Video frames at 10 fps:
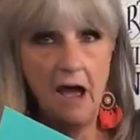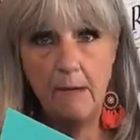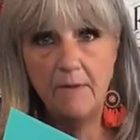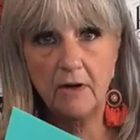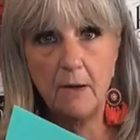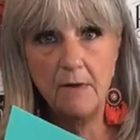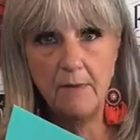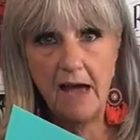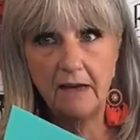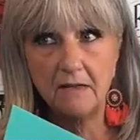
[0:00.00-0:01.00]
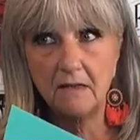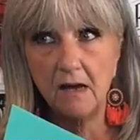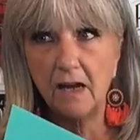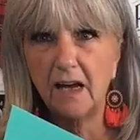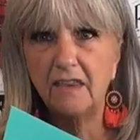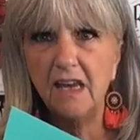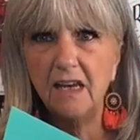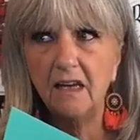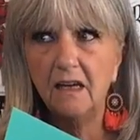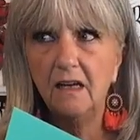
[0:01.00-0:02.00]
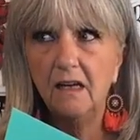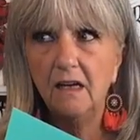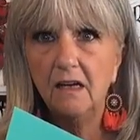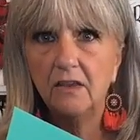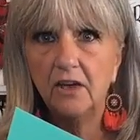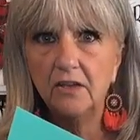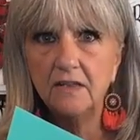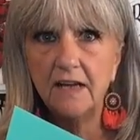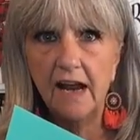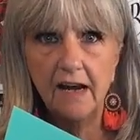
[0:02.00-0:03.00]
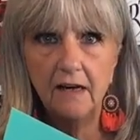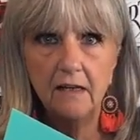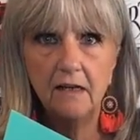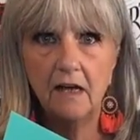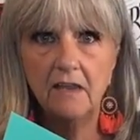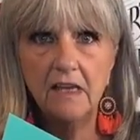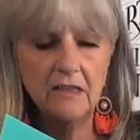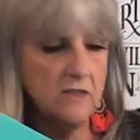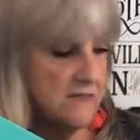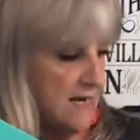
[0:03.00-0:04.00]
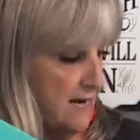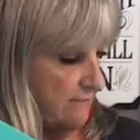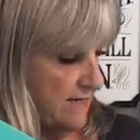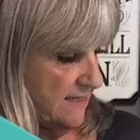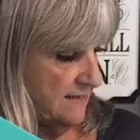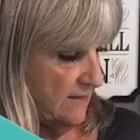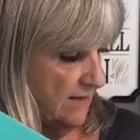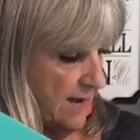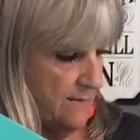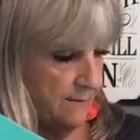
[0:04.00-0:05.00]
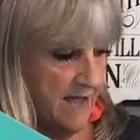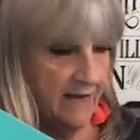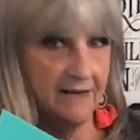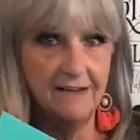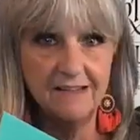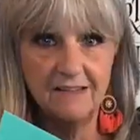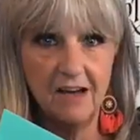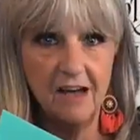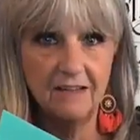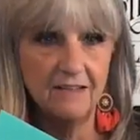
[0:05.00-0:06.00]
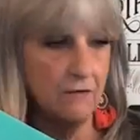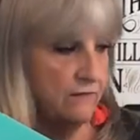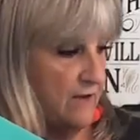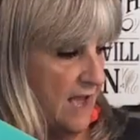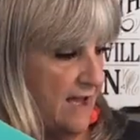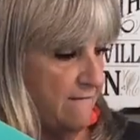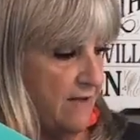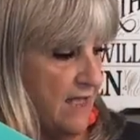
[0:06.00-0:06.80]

they're coming back in stock. I think Thursday I read that they're coming back into stock. So if you have